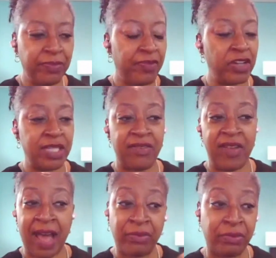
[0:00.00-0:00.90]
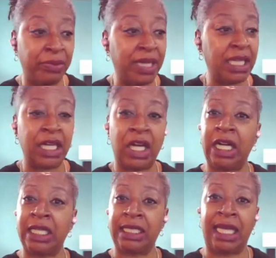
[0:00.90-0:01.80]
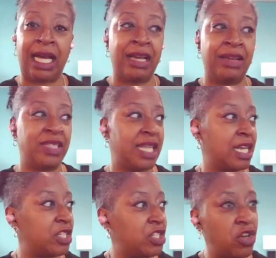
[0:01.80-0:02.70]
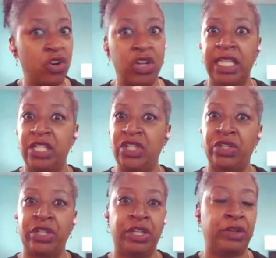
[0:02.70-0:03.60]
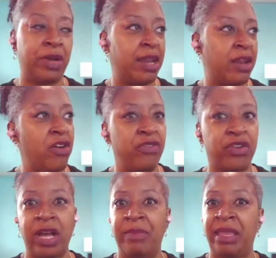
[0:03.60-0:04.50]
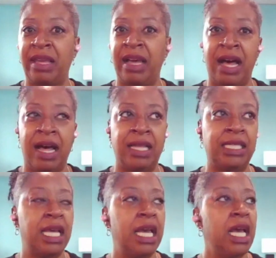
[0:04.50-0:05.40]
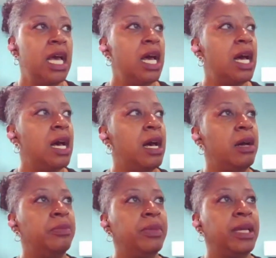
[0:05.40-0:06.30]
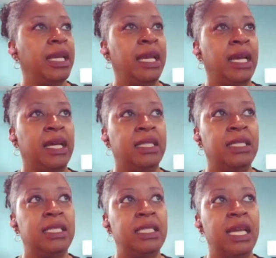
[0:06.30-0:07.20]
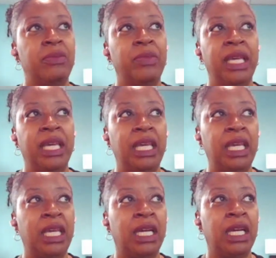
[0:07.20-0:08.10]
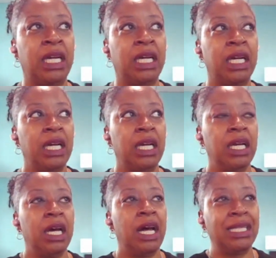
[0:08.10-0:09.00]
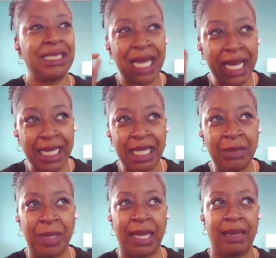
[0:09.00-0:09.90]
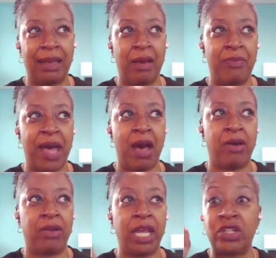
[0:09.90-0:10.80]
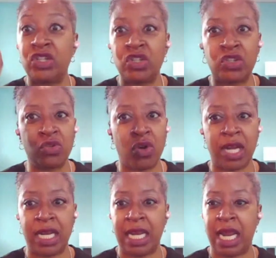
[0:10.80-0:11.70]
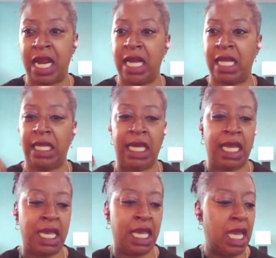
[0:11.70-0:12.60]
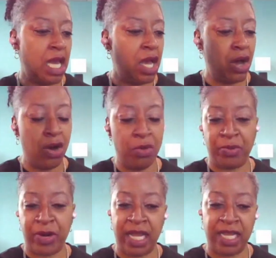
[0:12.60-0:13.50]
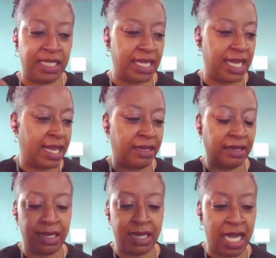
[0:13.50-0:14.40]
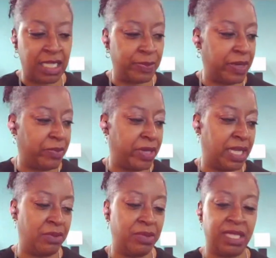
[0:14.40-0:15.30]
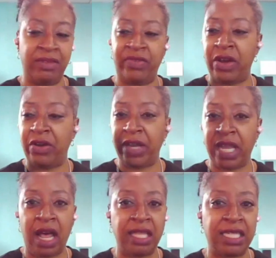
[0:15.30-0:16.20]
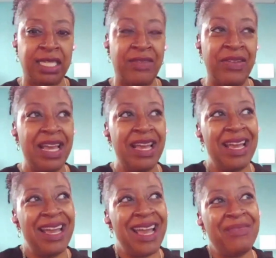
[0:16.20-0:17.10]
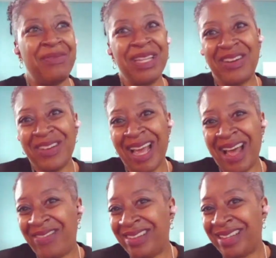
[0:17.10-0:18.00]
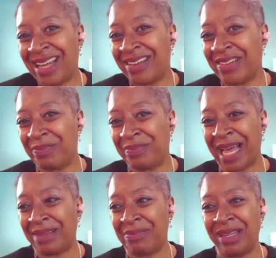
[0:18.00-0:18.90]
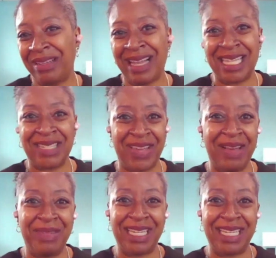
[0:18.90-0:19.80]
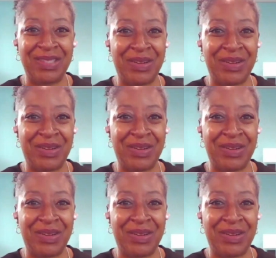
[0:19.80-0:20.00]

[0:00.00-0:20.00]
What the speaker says: folks that have had really hard lives, that it's totally true, and overcoming the odds. And we hear a tiny bit about extraordinarily Oprah's and Cosby when he was in Vogue and all this stuff. And we don't have a lot of Black middle class families